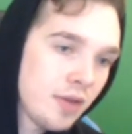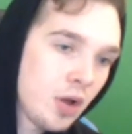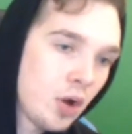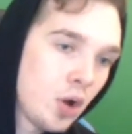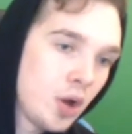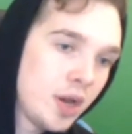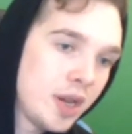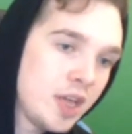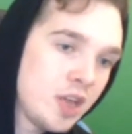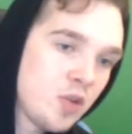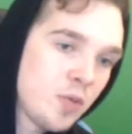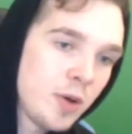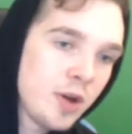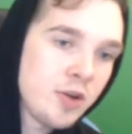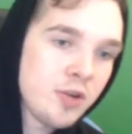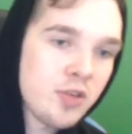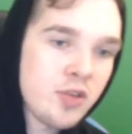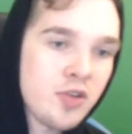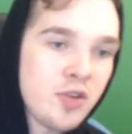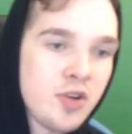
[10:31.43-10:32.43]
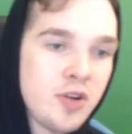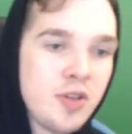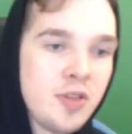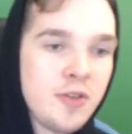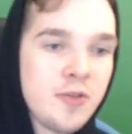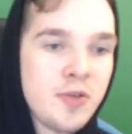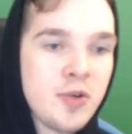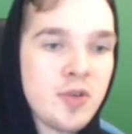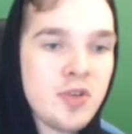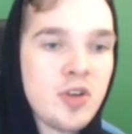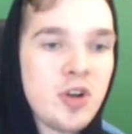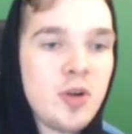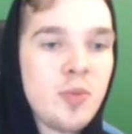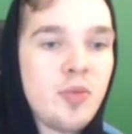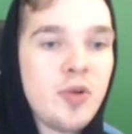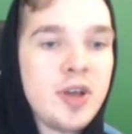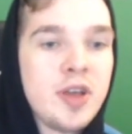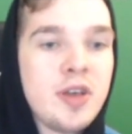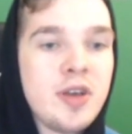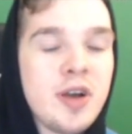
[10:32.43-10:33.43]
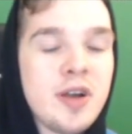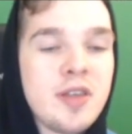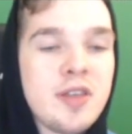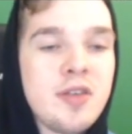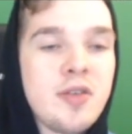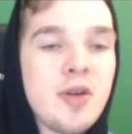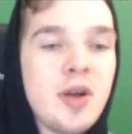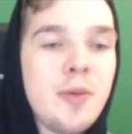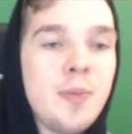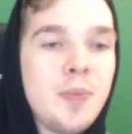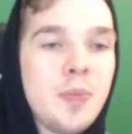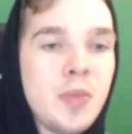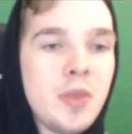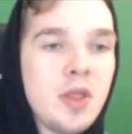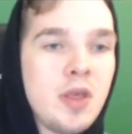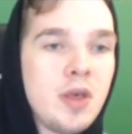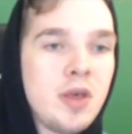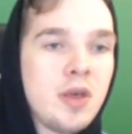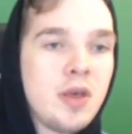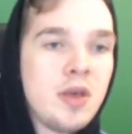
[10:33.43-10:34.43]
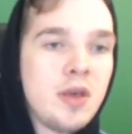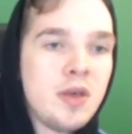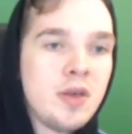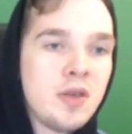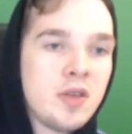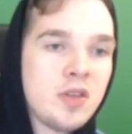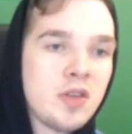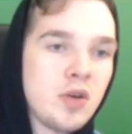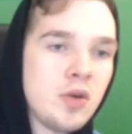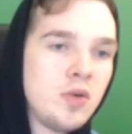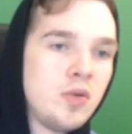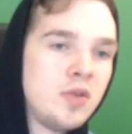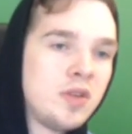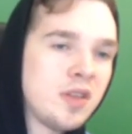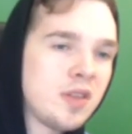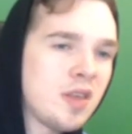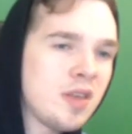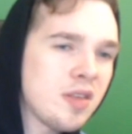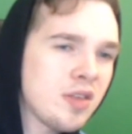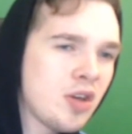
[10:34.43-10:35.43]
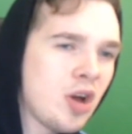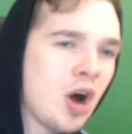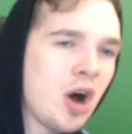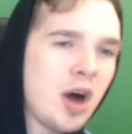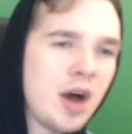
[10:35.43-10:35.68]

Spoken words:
On each player's turn, the first card played costs 0. So does this